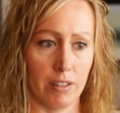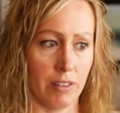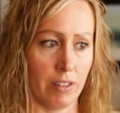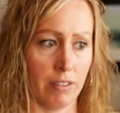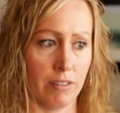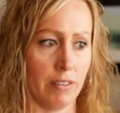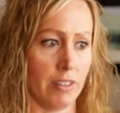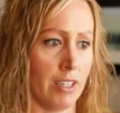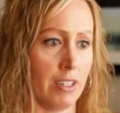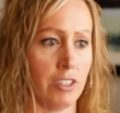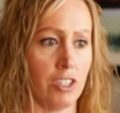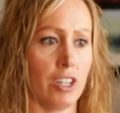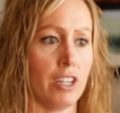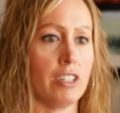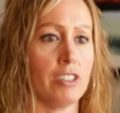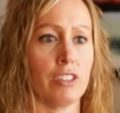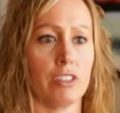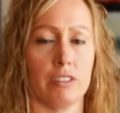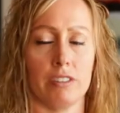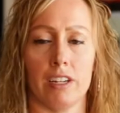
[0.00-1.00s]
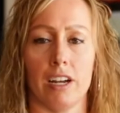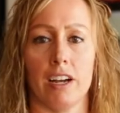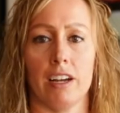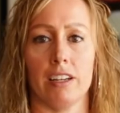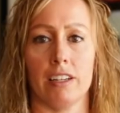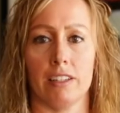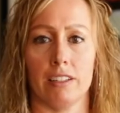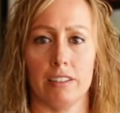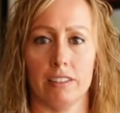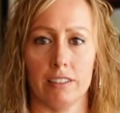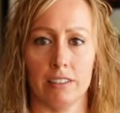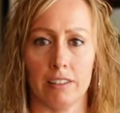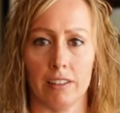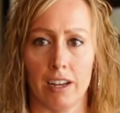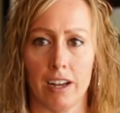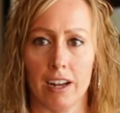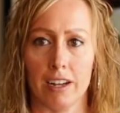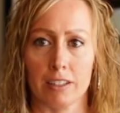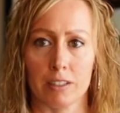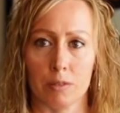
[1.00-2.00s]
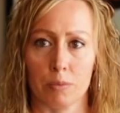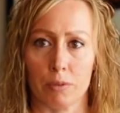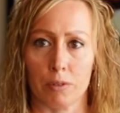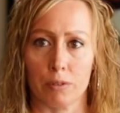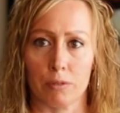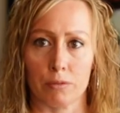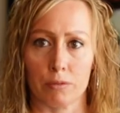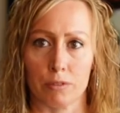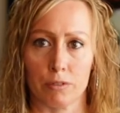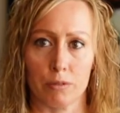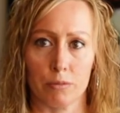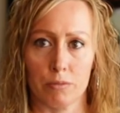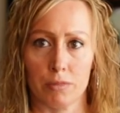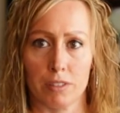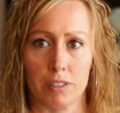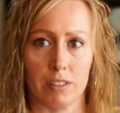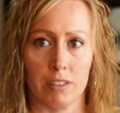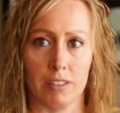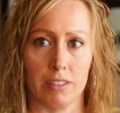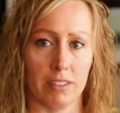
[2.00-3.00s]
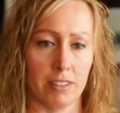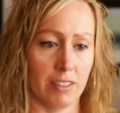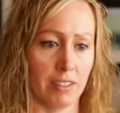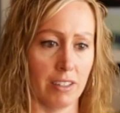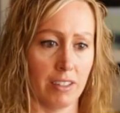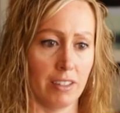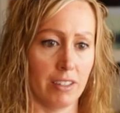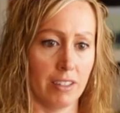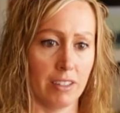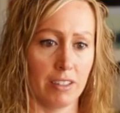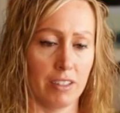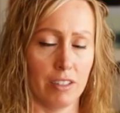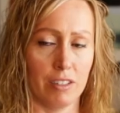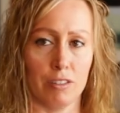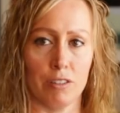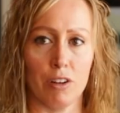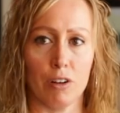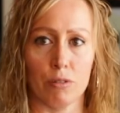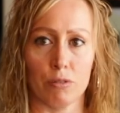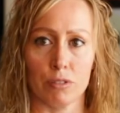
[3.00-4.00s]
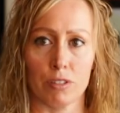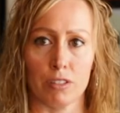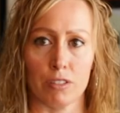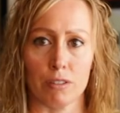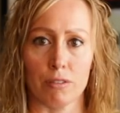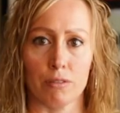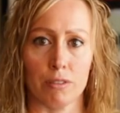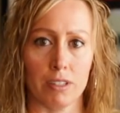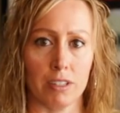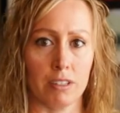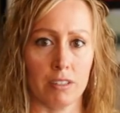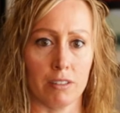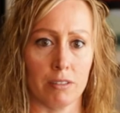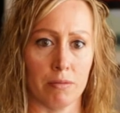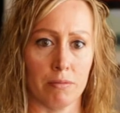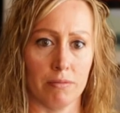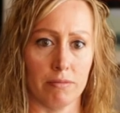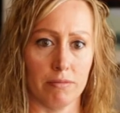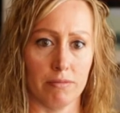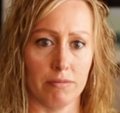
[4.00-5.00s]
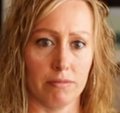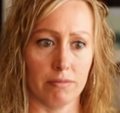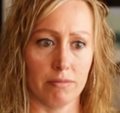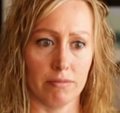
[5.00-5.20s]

they change your diet in the hospital room to this no sodium,